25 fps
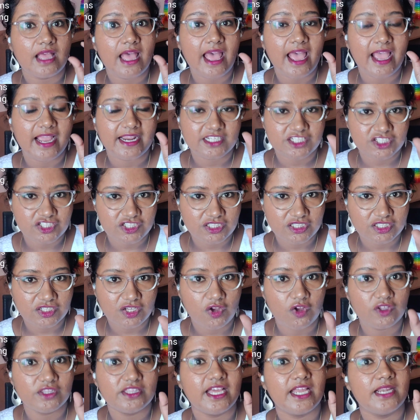action
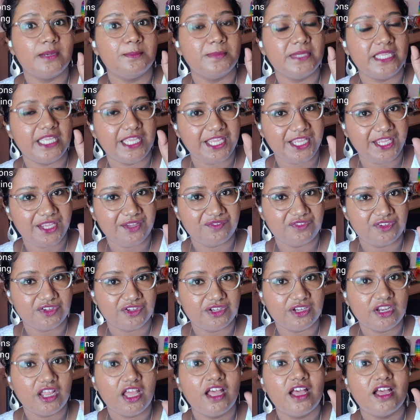or that
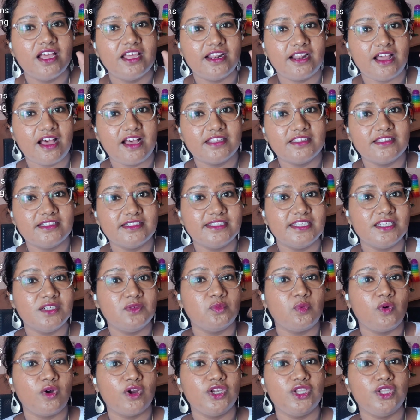behavior rather
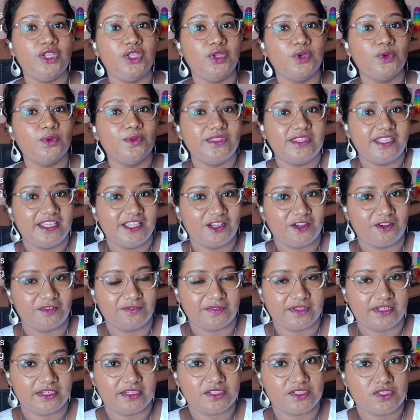than what you think of
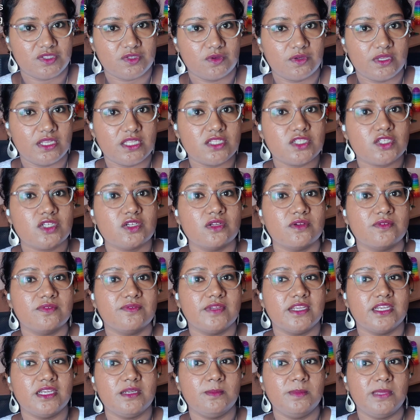it. So instead
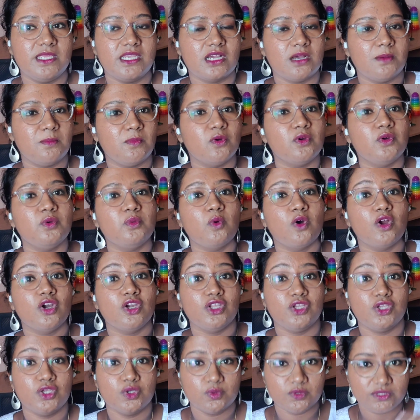of it being about
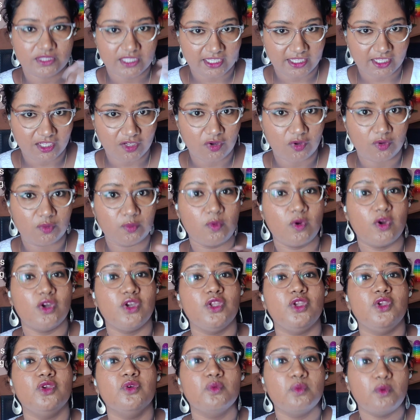what you think or
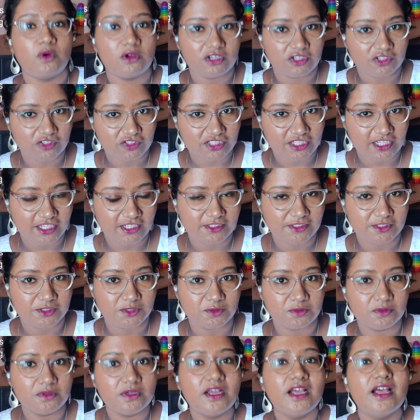what you want your child to
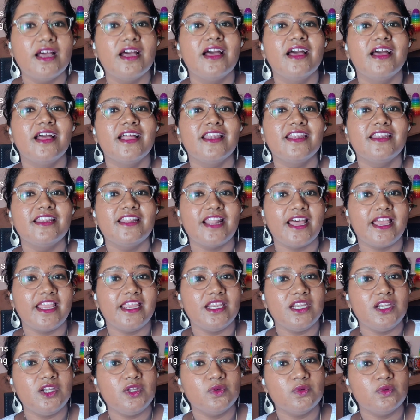do,
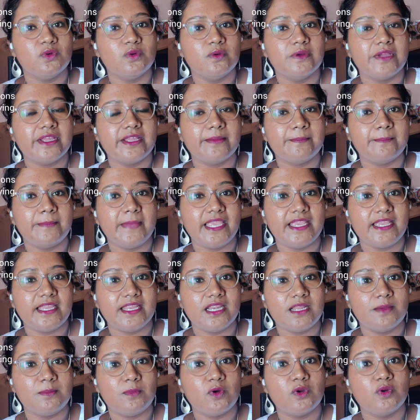try to make
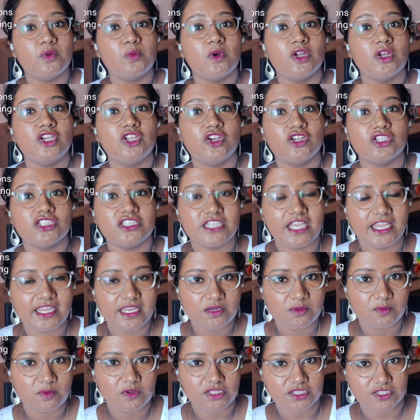it about what your
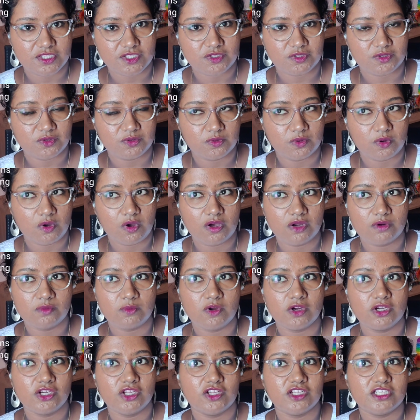child wants to do or
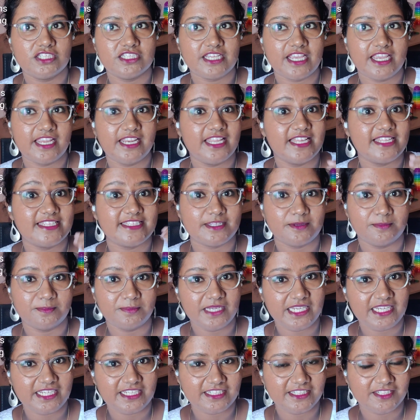what your child has
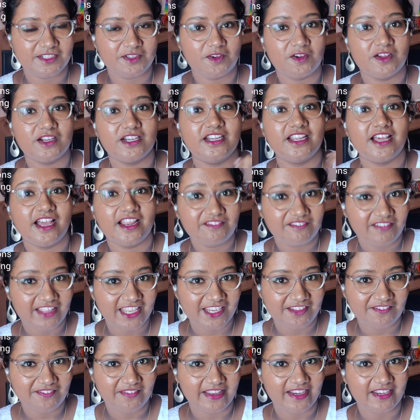completed or done
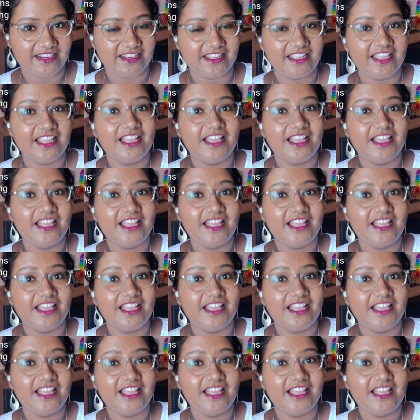very well.